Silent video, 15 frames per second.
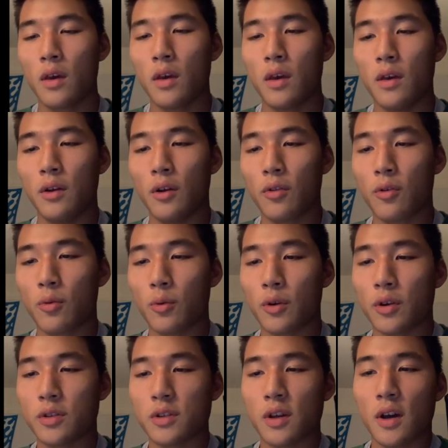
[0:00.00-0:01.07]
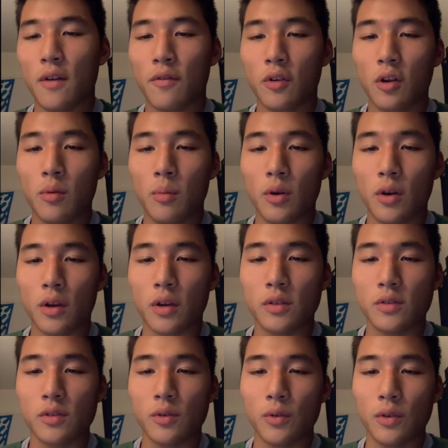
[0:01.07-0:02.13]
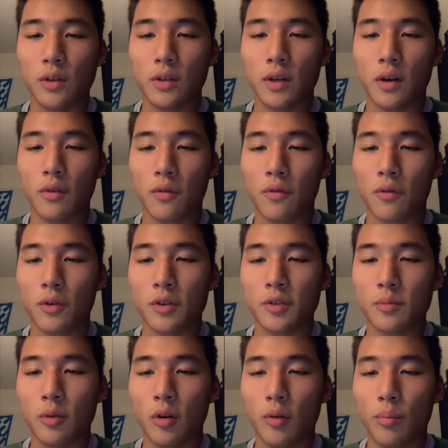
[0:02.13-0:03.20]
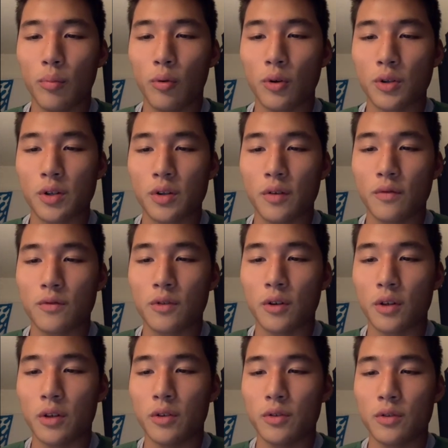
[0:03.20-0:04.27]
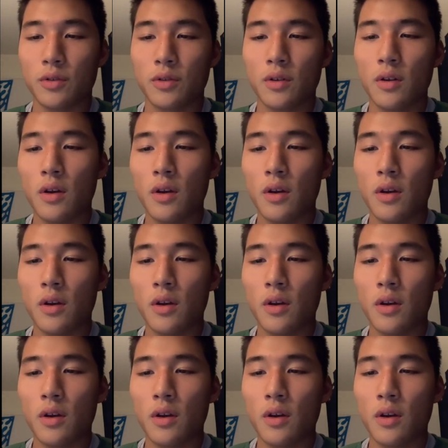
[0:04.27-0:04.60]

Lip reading: In other words, African Americans only accounted for a small portion of drug users,